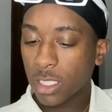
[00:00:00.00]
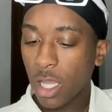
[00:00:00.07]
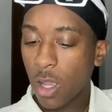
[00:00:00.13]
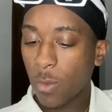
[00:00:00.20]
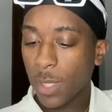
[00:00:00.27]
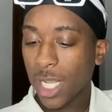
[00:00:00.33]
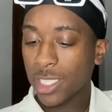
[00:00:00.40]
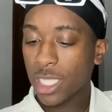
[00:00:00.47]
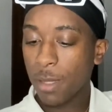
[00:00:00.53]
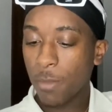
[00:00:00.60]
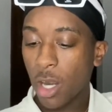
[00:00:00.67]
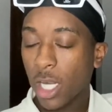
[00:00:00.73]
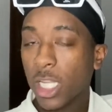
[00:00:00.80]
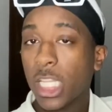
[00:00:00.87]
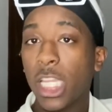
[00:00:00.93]
when I say
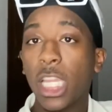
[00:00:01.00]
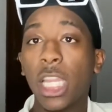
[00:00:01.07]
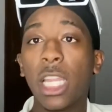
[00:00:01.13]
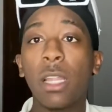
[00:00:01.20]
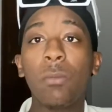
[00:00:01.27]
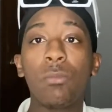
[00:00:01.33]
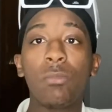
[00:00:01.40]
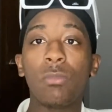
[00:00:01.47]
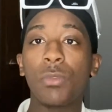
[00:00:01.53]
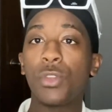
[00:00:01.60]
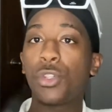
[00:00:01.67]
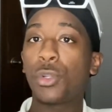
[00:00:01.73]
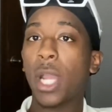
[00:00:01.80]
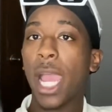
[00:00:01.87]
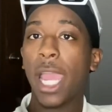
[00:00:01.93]
marketing,
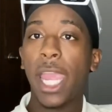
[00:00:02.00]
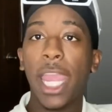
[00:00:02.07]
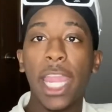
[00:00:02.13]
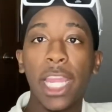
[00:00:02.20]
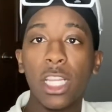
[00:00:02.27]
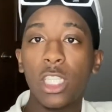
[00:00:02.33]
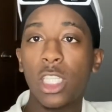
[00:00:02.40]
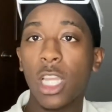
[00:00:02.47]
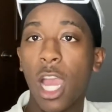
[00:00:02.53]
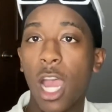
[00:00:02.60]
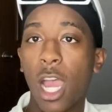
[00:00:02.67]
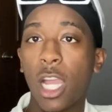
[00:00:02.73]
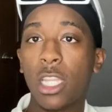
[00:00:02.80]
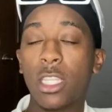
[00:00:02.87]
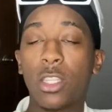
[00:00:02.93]
you got
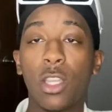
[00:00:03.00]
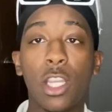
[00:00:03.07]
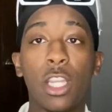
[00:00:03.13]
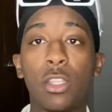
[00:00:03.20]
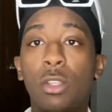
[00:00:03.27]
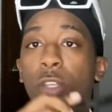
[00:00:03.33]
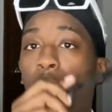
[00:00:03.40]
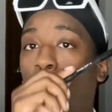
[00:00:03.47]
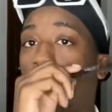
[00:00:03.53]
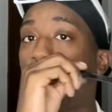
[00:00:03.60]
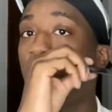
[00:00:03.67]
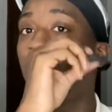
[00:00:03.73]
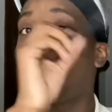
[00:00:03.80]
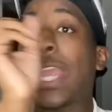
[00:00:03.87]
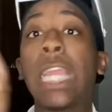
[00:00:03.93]
headshots so that your
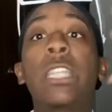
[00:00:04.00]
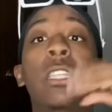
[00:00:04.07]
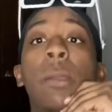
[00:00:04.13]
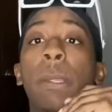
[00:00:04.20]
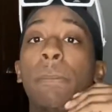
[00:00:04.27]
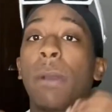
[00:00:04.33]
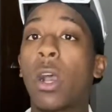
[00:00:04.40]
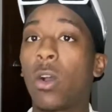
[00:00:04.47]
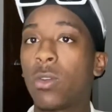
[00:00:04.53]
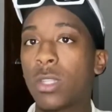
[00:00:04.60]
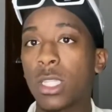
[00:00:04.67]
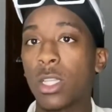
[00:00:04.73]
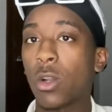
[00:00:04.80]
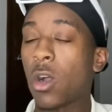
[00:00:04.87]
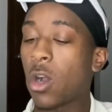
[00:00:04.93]
face can be
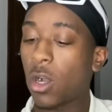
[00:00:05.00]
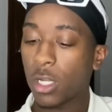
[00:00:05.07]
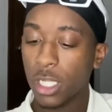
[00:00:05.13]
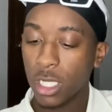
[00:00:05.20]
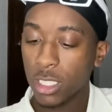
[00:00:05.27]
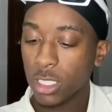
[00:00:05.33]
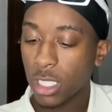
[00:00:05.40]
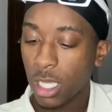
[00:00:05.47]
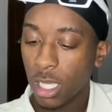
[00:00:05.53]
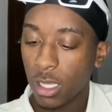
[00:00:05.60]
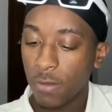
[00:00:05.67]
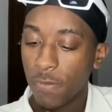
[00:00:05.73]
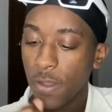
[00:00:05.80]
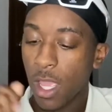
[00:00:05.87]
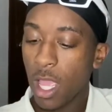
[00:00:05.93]
posted on all your
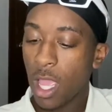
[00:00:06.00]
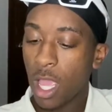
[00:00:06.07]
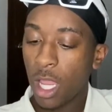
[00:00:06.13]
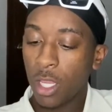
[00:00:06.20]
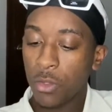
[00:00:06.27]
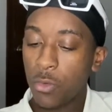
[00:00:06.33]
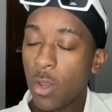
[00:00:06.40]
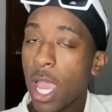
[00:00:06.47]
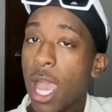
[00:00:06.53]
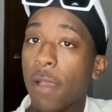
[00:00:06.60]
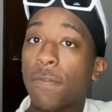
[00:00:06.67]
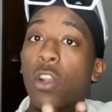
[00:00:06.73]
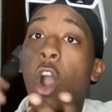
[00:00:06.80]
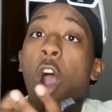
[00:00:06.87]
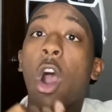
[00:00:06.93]
stuff. You
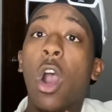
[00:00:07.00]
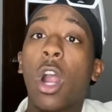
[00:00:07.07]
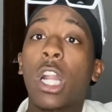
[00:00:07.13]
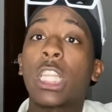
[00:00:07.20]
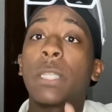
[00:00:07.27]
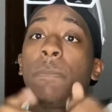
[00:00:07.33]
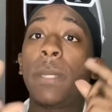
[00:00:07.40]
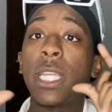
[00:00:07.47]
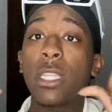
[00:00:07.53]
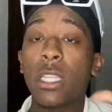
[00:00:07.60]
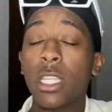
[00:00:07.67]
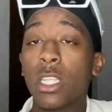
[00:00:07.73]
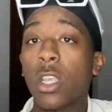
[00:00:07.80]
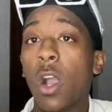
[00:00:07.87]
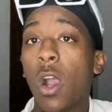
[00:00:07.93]
have cards,
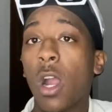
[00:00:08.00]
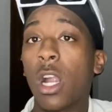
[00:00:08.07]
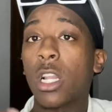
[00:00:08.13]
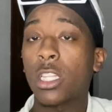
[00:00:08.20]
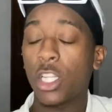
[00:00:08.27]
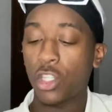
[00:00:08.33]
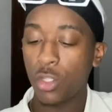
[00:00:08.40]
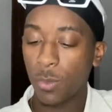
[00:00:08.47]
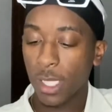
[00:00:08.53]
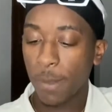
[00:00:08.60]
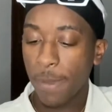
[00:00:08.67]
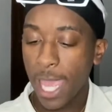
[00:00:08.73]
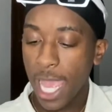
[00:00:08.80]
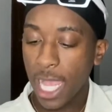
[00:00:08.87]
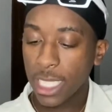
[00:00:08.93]
business cards that you want to
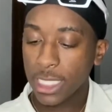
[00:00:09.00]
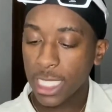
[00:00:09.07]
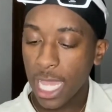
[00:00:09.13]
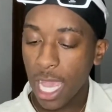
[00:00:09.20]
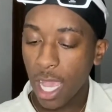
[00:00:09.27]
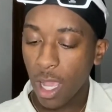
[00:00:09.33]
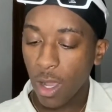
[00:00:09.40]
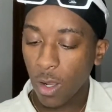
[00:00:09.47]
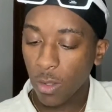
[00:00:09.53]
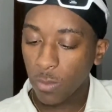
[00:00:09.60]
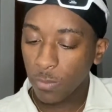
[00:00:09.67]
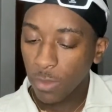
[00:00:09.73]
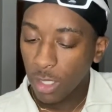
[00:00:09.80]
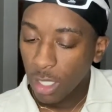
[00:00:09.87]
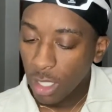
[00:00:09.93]
pass
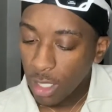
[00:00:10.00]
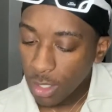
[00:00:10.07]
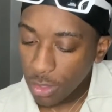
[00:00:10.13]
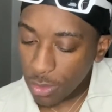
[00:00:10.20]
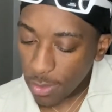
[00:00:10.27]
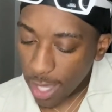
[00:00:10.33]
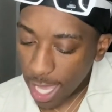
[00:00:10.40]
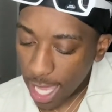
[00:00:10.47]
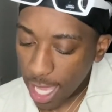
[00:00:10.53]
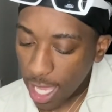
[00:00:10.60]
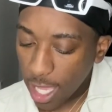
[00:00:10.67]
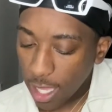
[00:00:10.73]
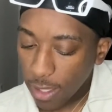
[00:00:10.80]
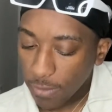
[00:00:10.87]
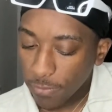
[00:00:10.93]
out. You
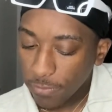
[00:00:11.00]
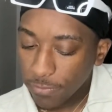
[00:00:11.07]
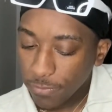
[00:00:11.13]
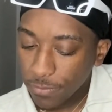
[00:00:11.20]
have